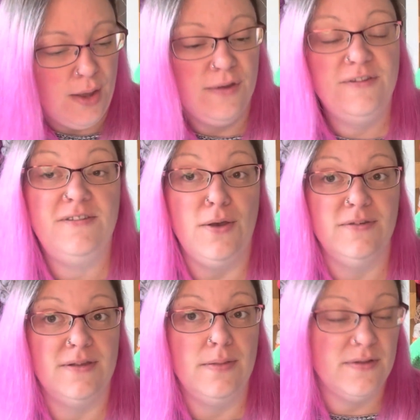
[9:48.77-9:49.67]

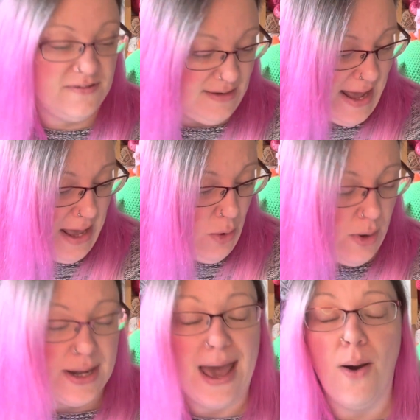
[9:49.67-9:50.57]
Susan the
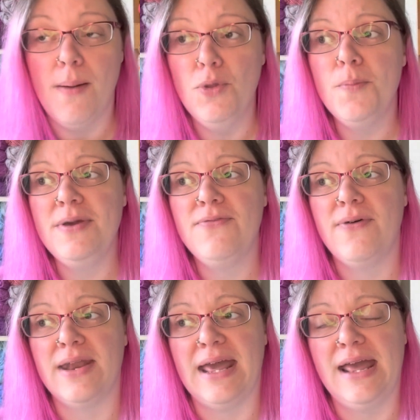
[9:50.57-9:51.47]
Snail. Now, I'm not being
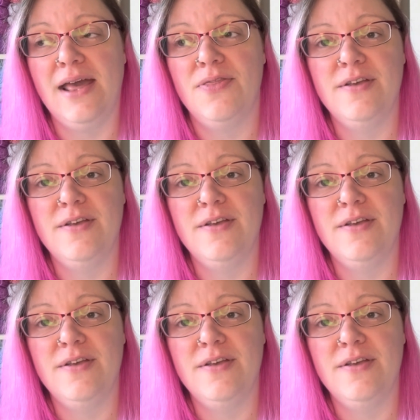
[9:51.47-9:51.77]
funny.